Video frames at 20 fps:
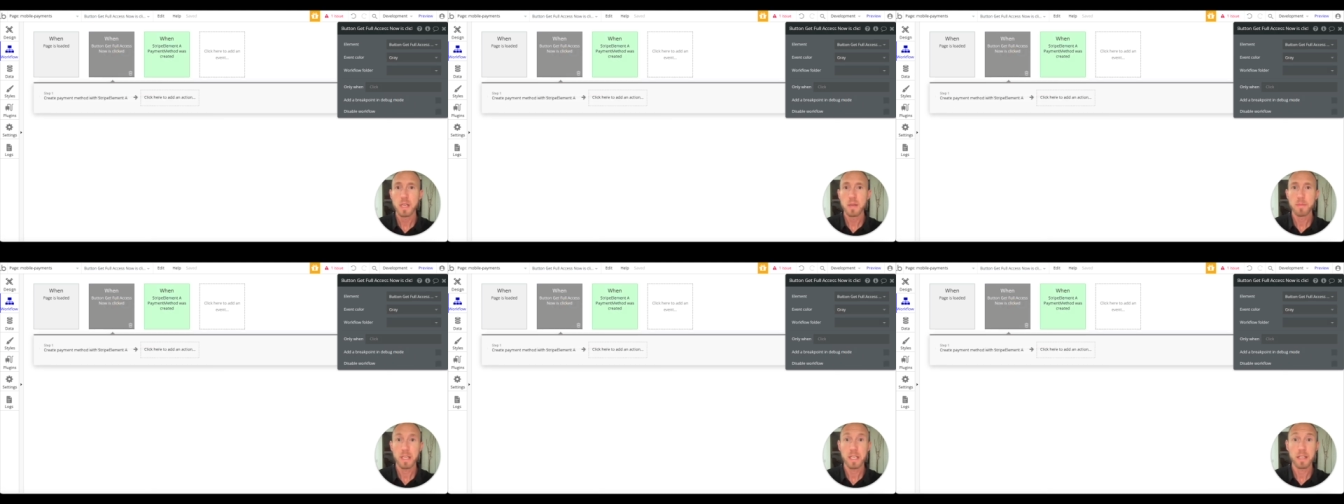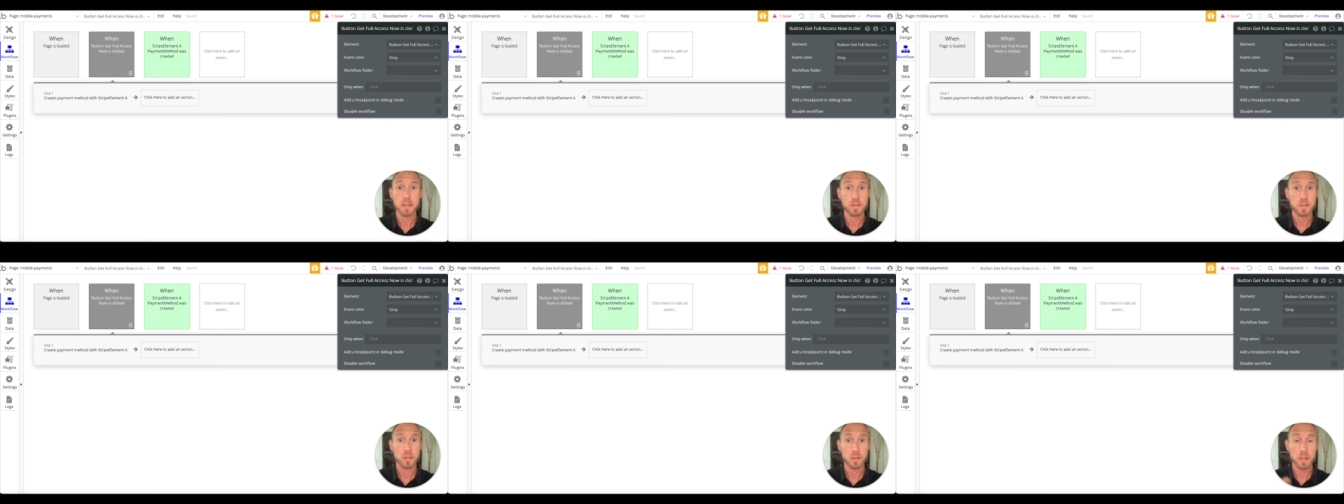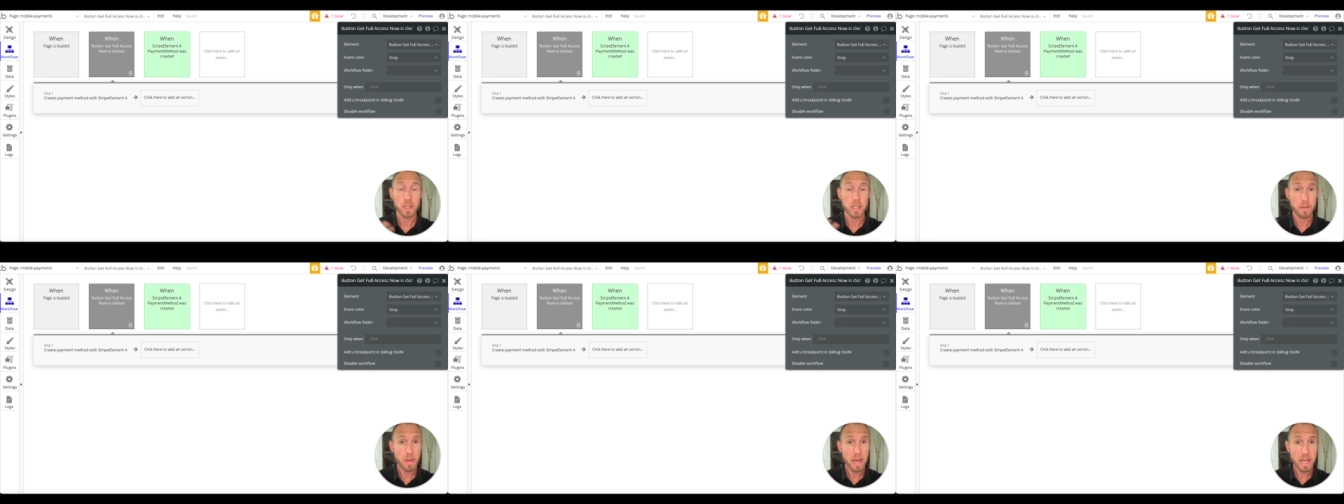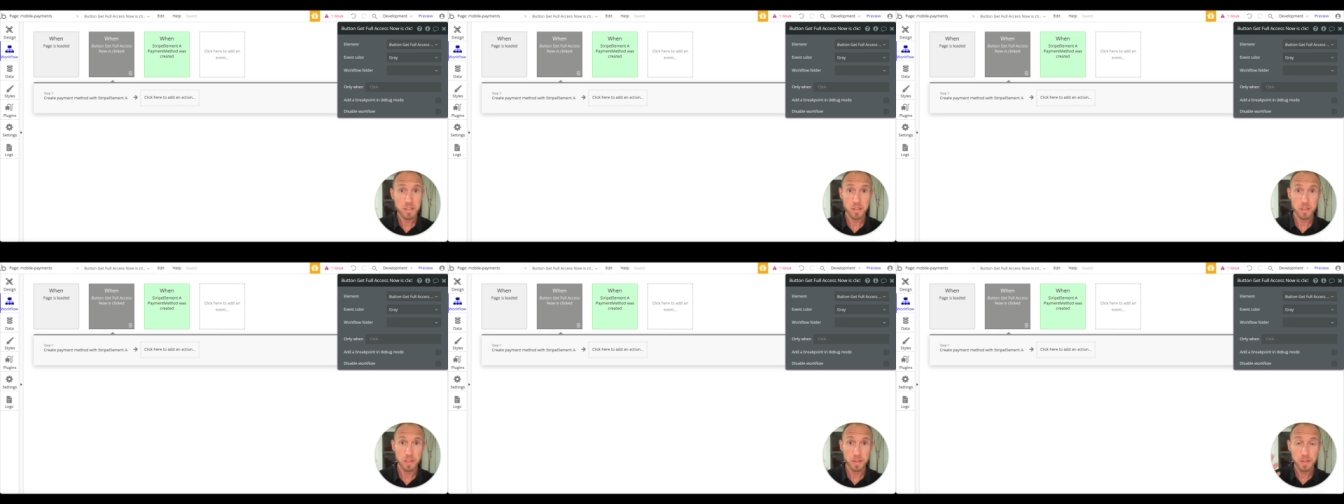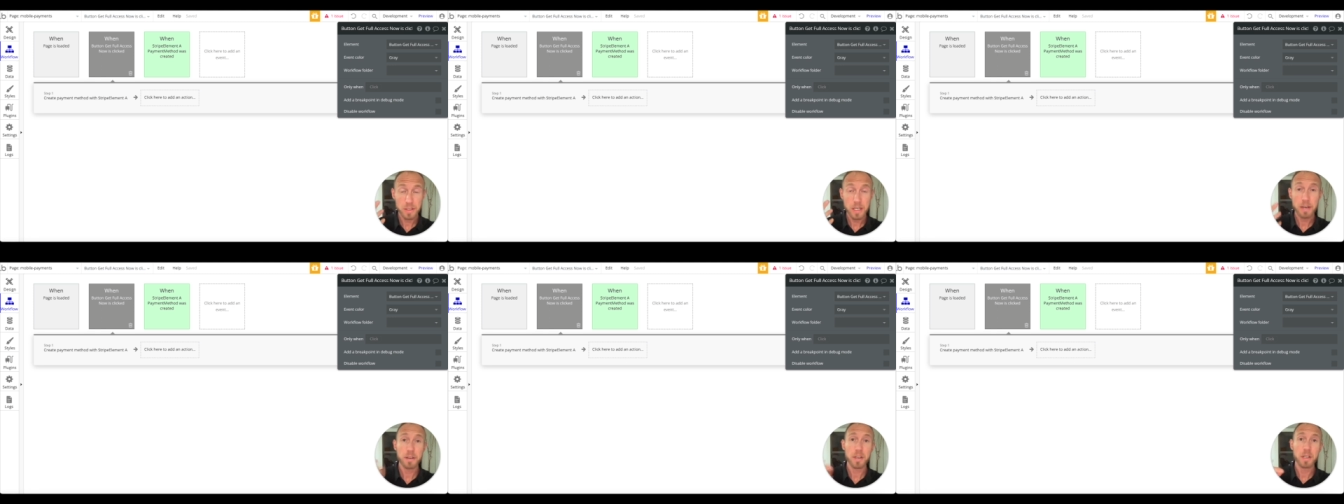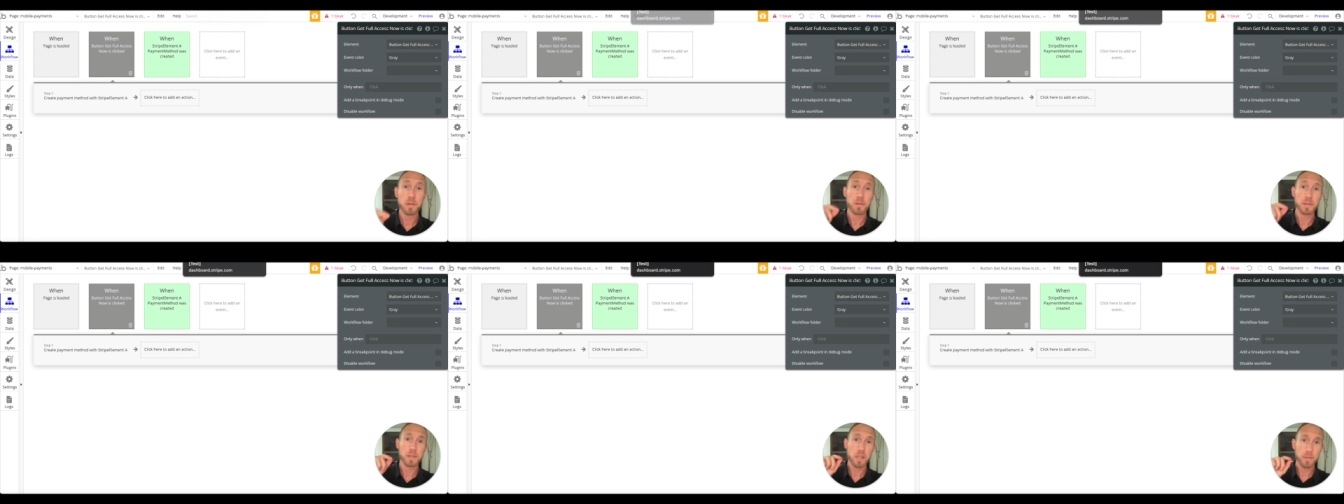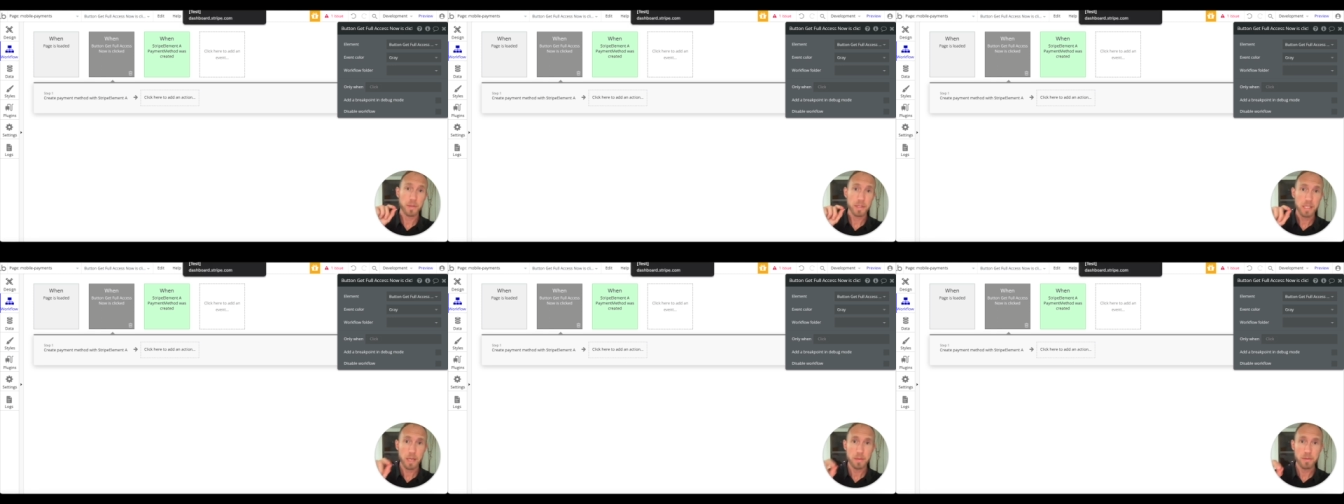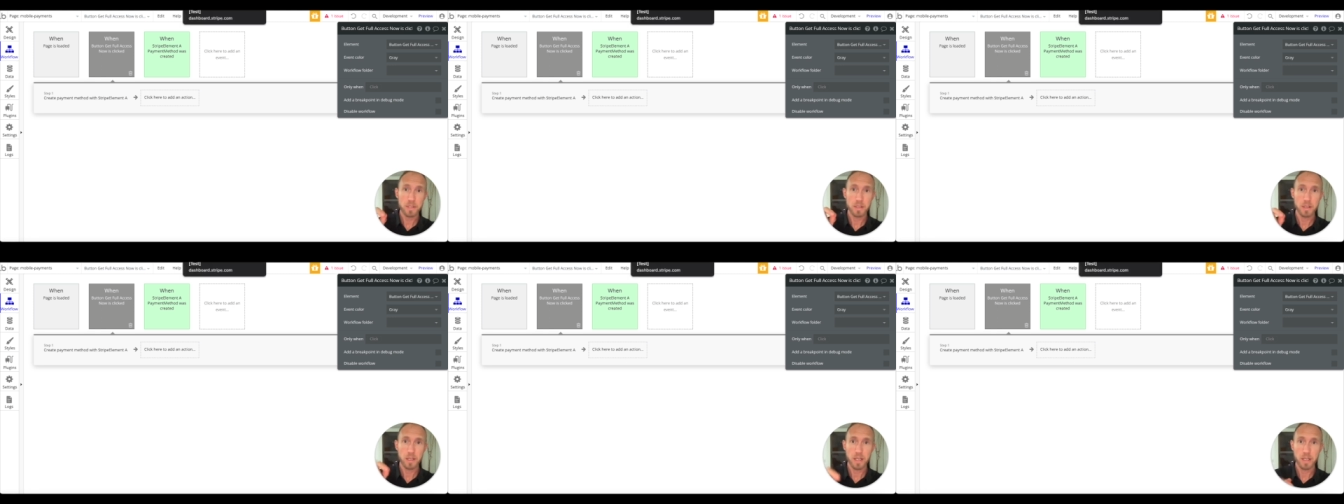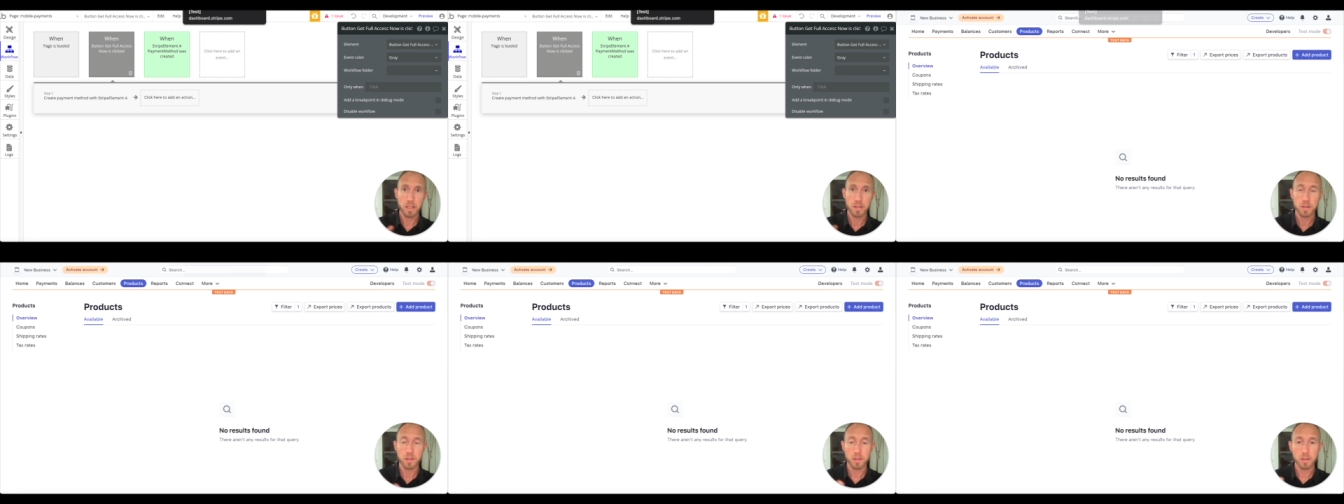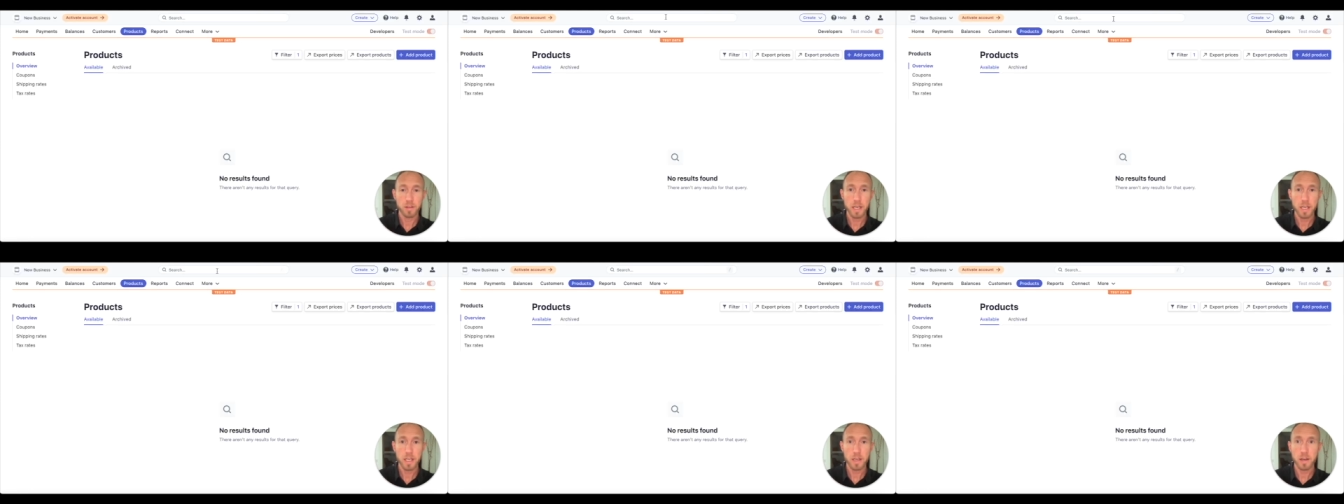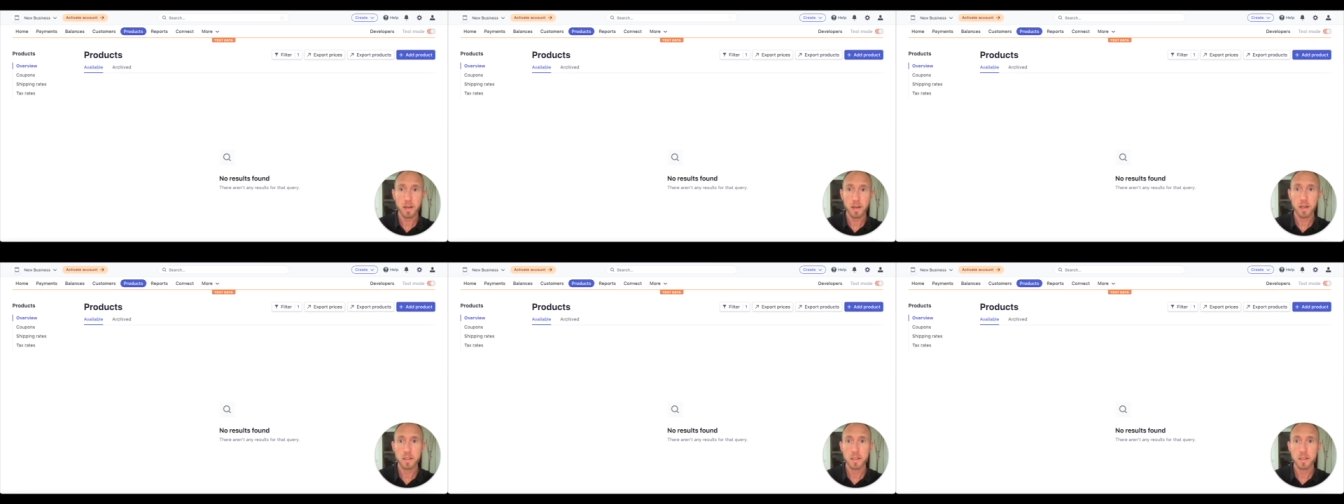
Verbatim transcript: Because you can imagine a scenario where someone types in a, their credit card